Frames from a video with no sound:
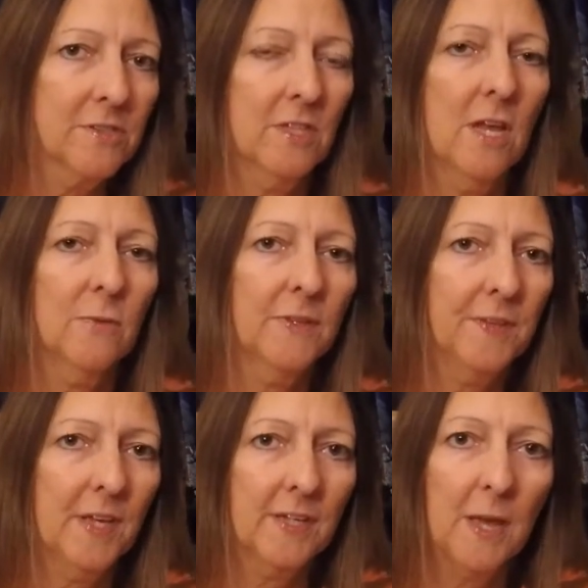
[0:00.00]
along with
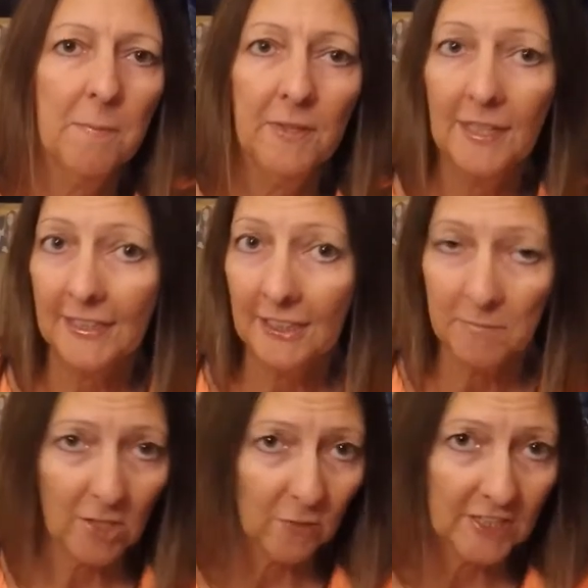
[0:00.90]
a couple of
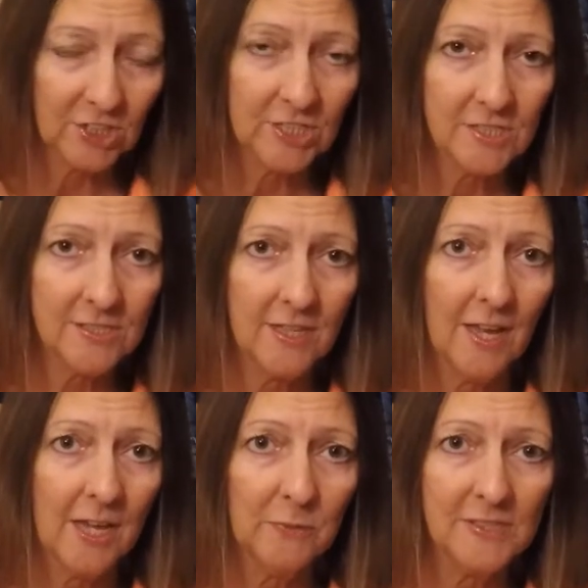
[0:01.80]
email questions
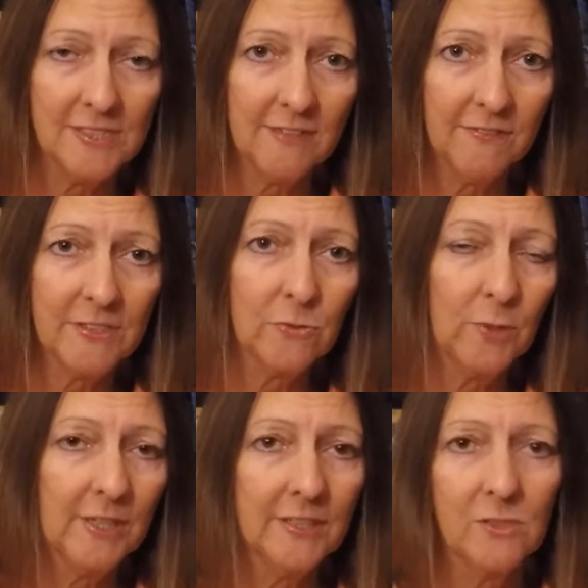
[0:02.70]
I received this
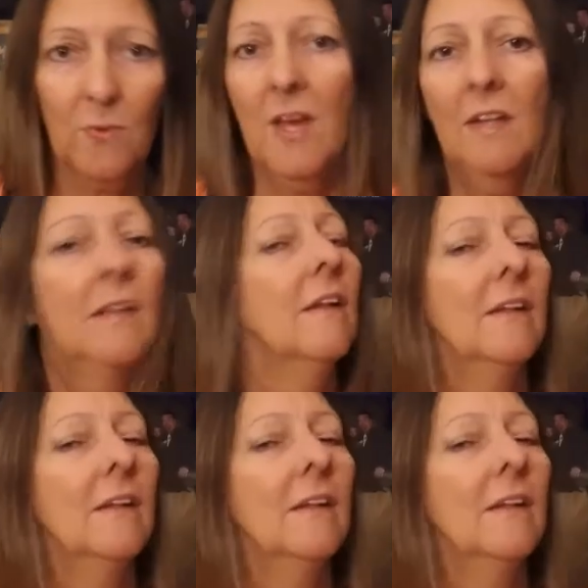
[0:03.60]
week as well.